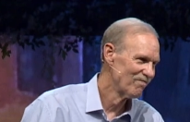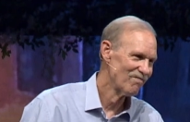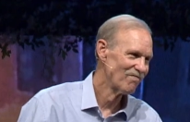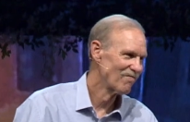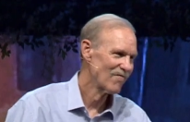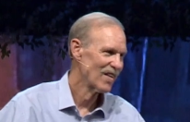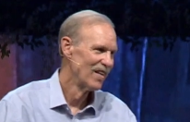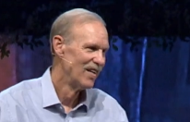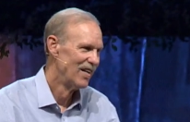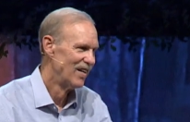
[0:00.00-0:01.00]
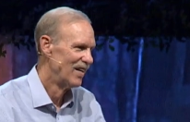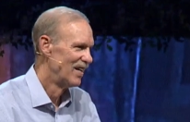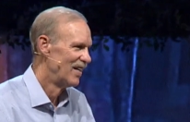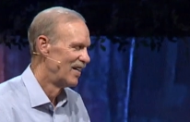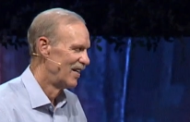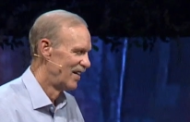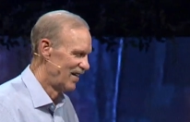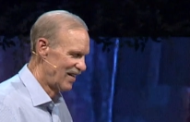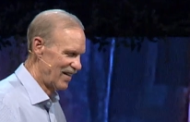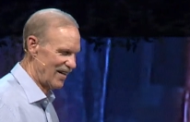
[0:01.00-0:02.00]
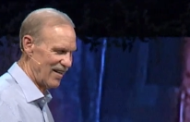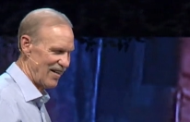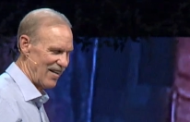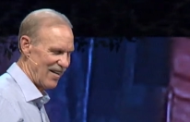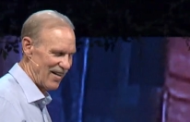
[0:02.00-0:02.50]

(no one is talking)